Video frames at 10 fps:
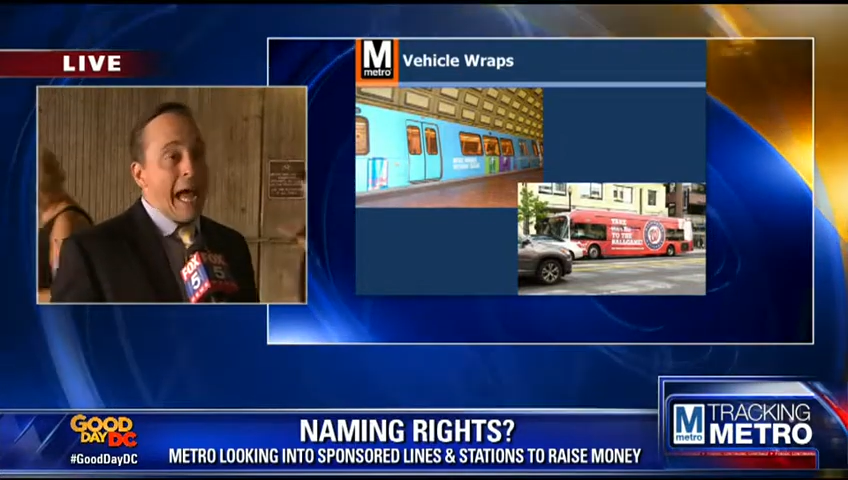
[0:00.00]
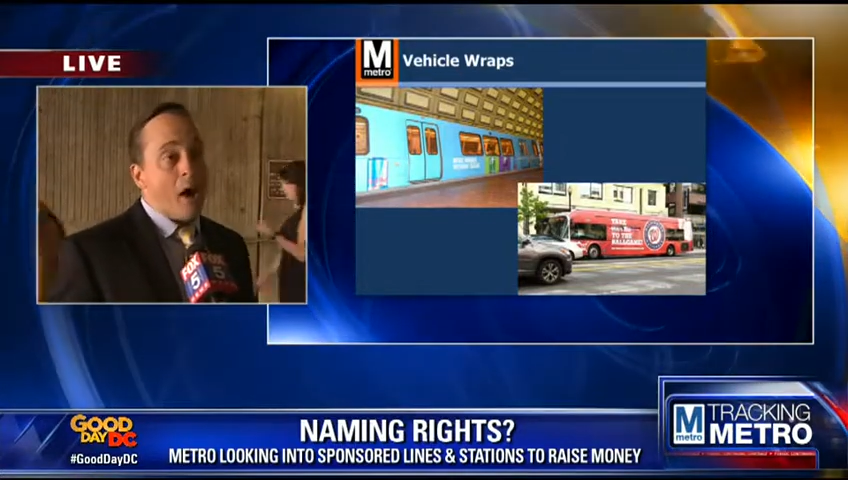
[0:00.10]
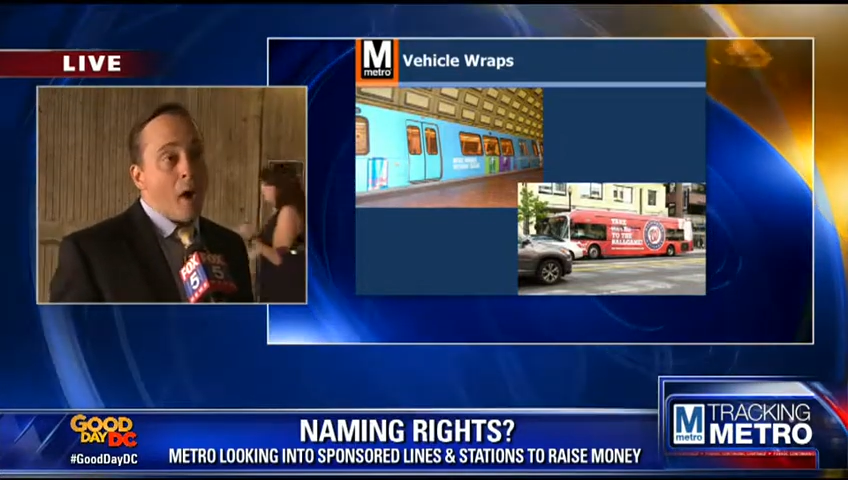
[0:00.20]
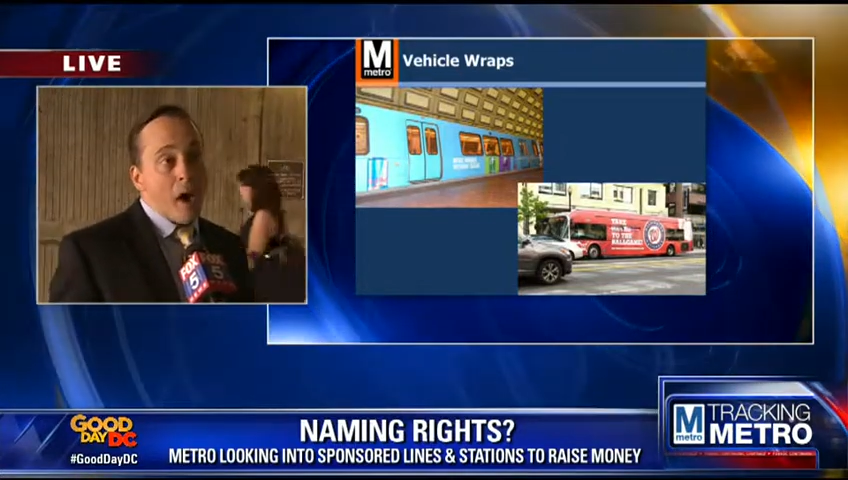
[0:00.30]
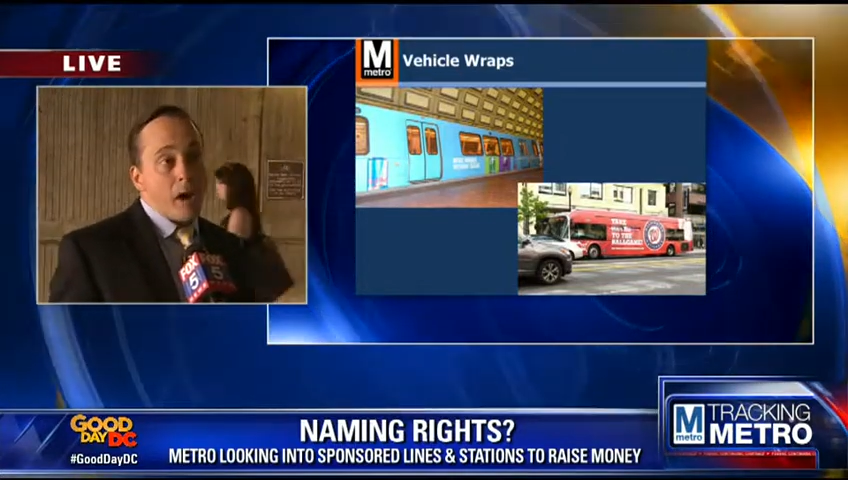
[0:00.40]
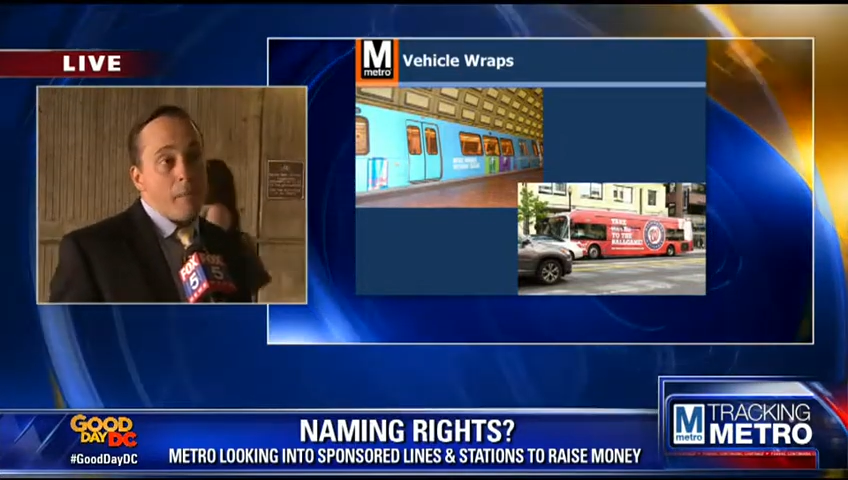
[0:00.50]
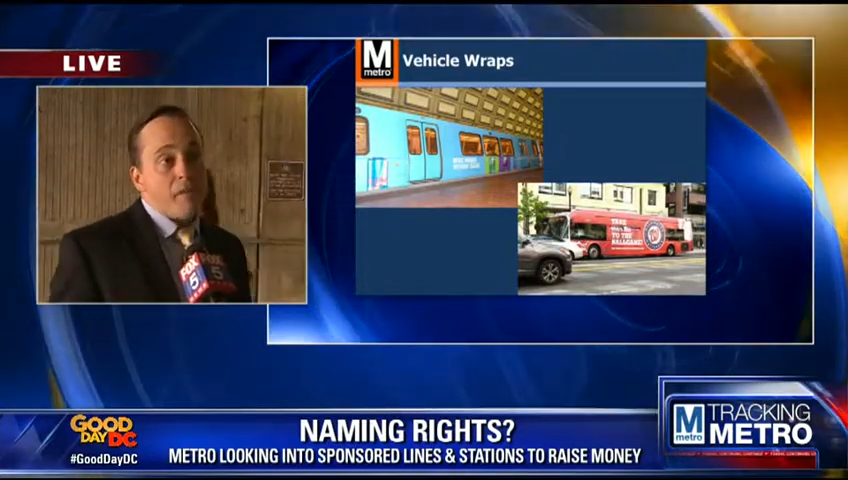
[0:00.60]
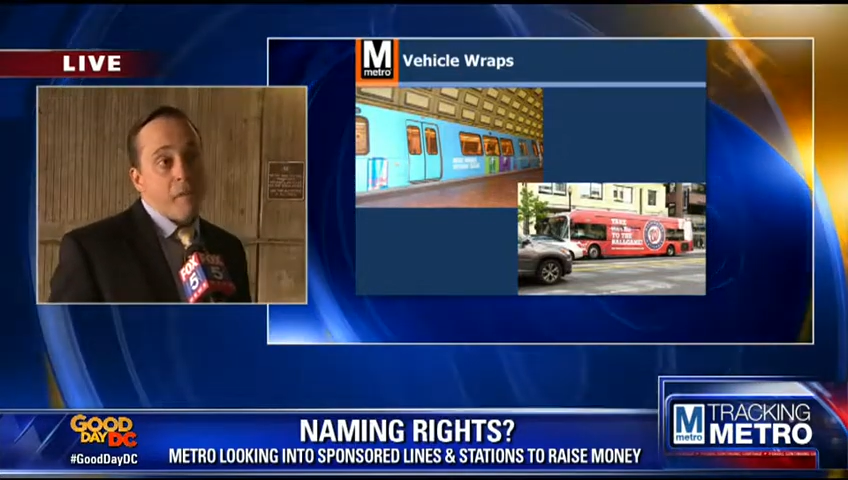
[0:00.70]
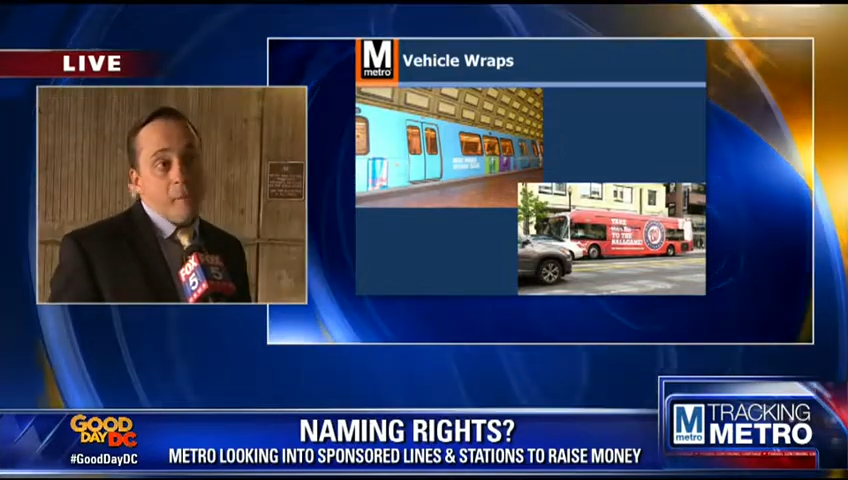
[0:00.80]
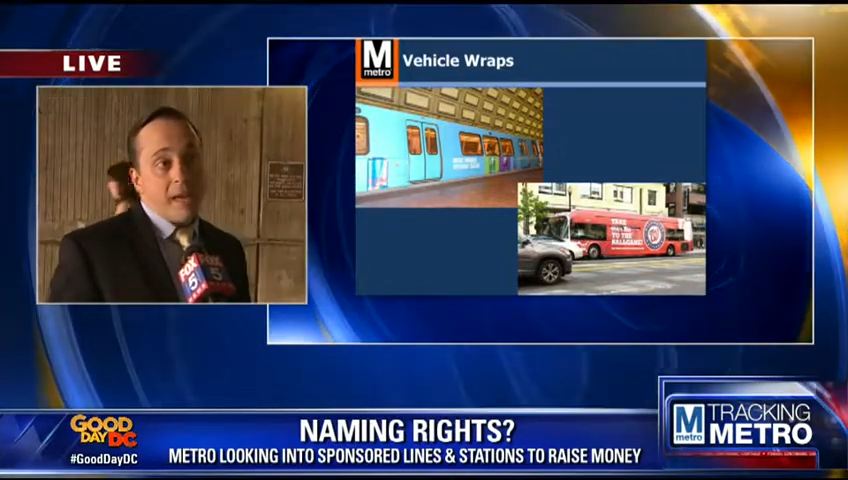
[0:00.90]
How hard
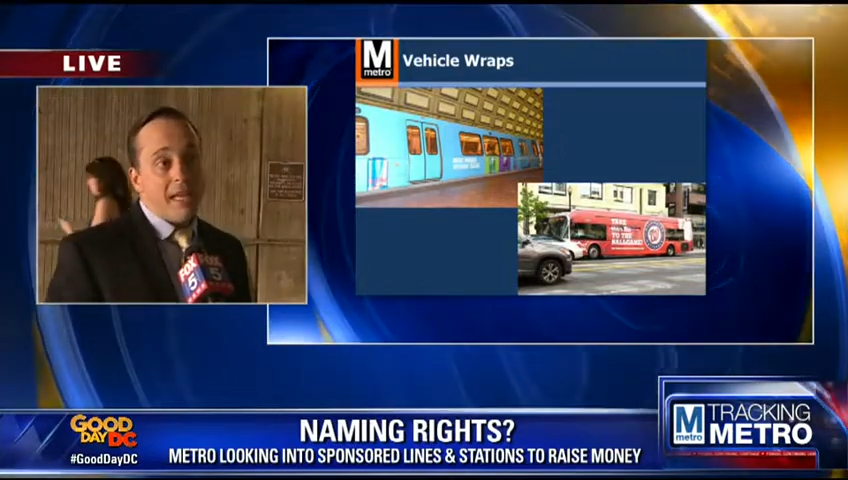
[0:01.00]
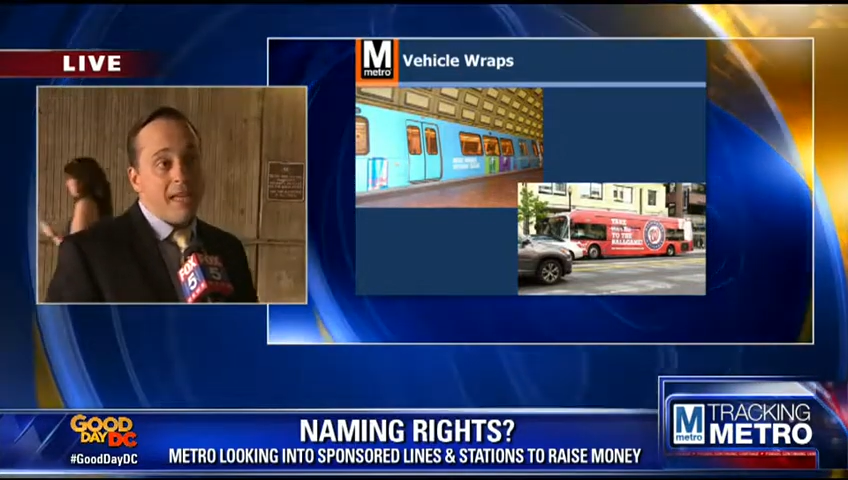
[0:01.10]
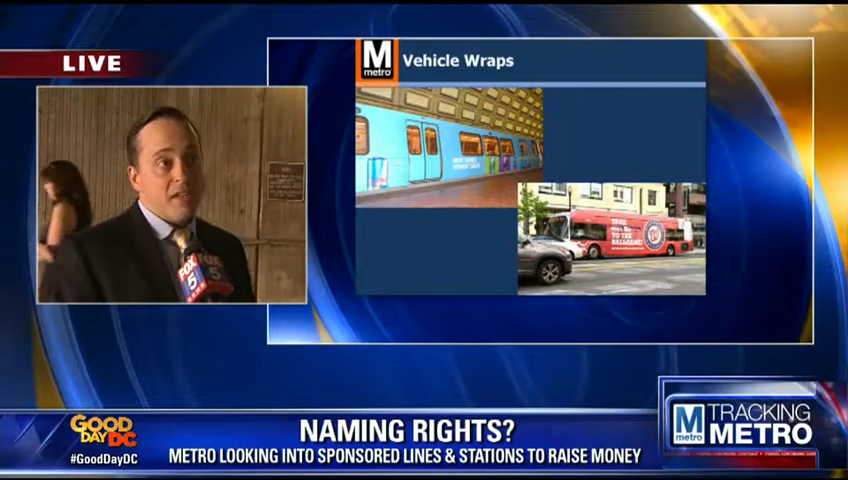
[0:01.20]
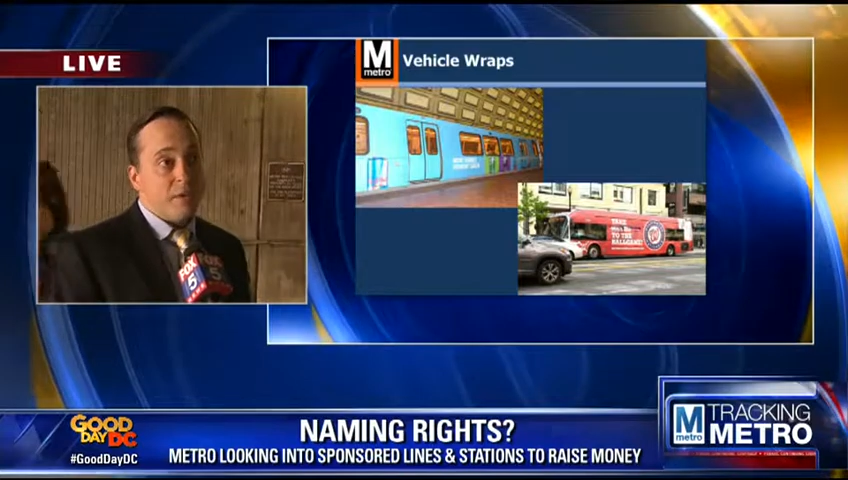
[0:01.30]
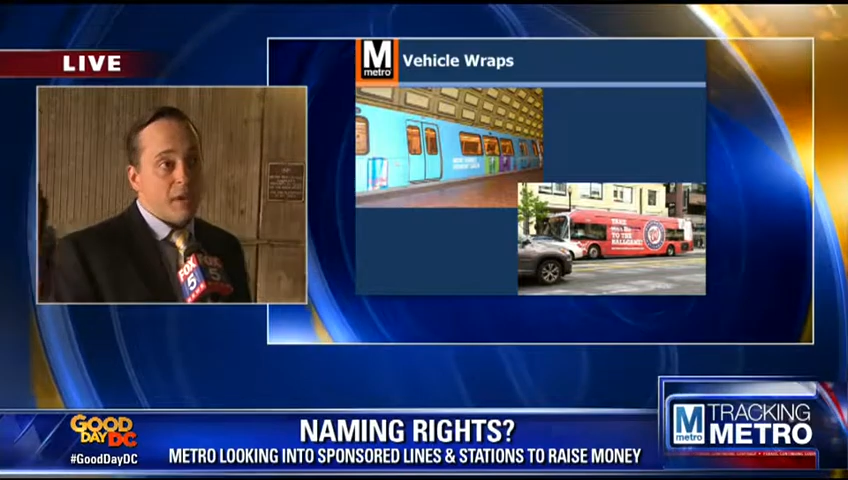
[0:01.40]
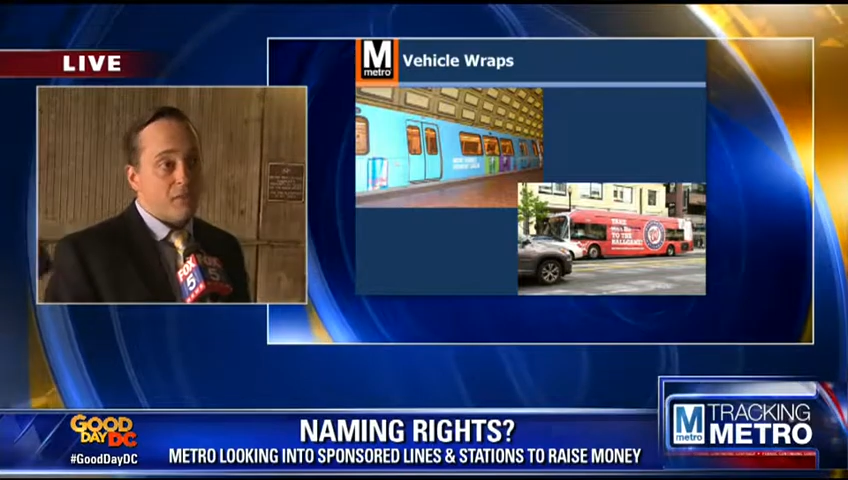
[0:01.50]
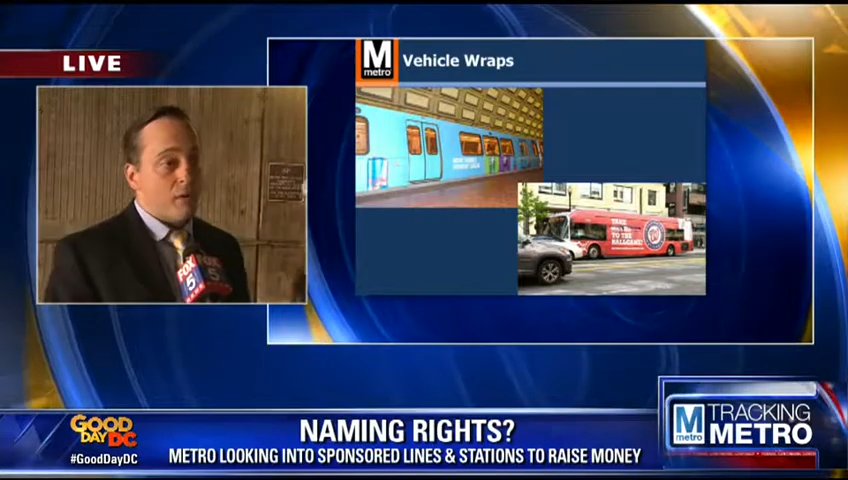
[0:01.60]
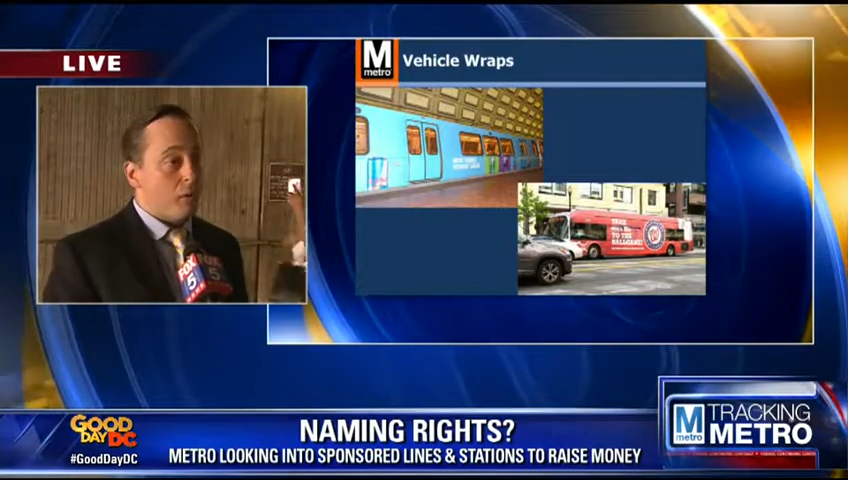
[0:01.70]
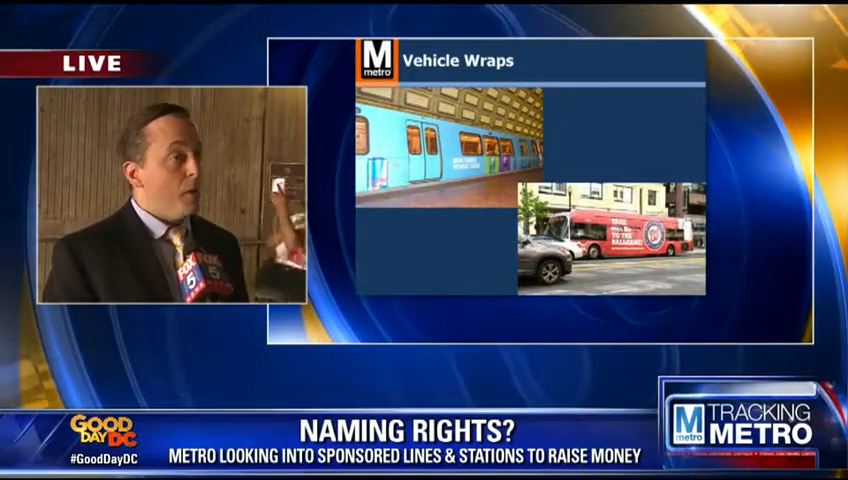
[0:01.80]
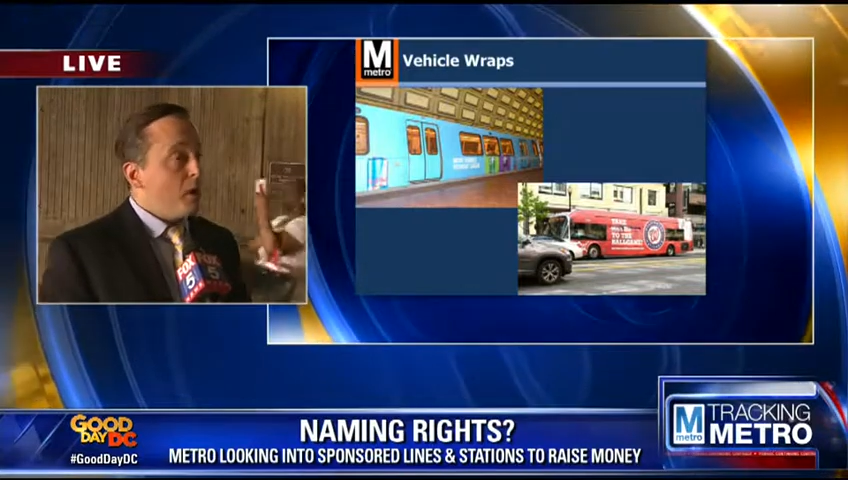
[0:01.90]
up for money is
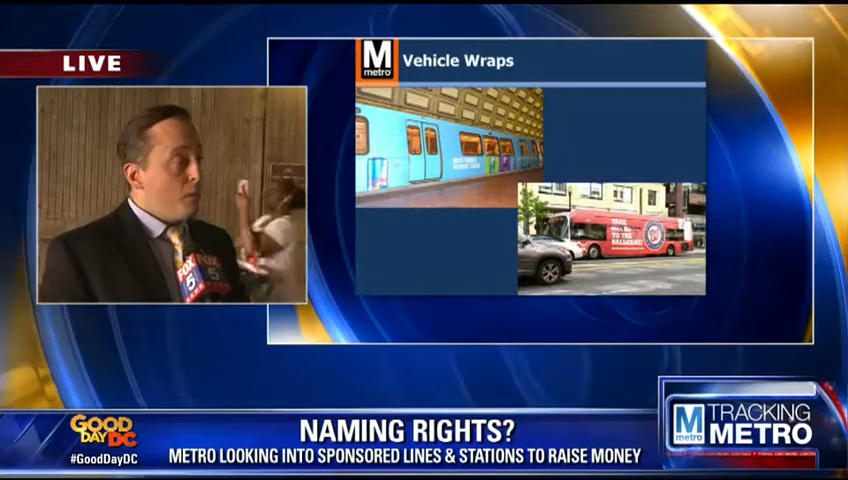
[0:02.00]
Metro?